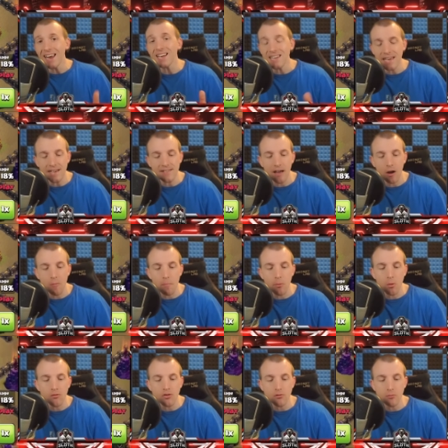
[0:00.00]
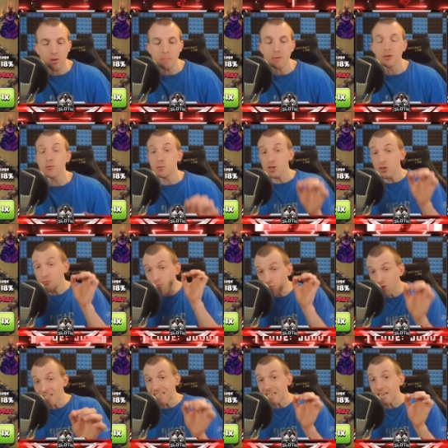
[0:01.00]
it takes out both sweepers, which
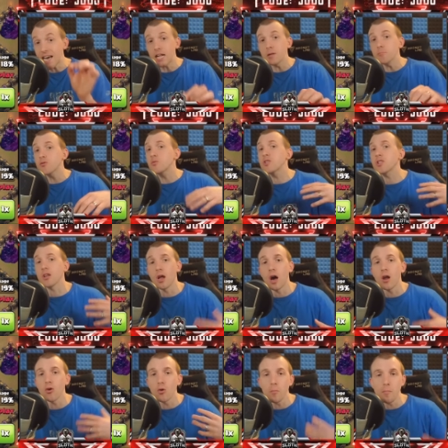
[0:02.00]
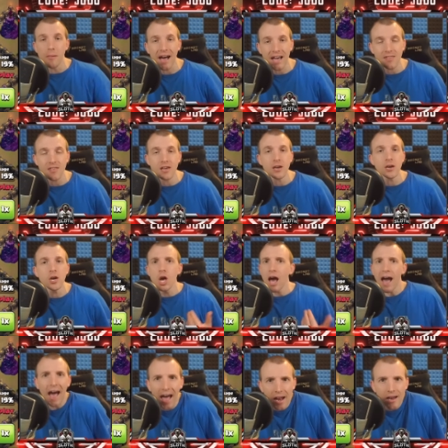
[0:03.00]
really helps with Lalo pathing
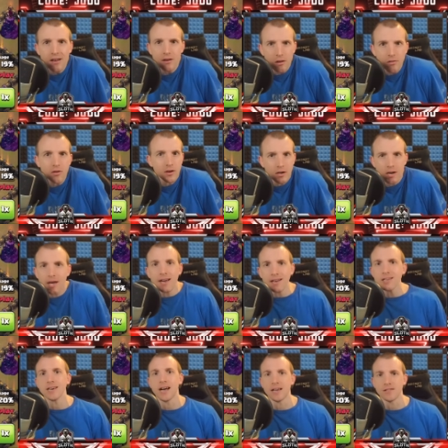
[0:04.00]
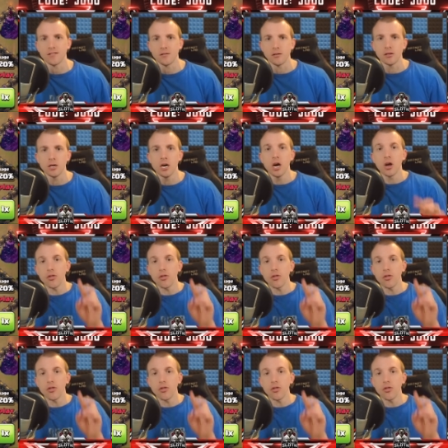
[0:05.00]
and the clan castle.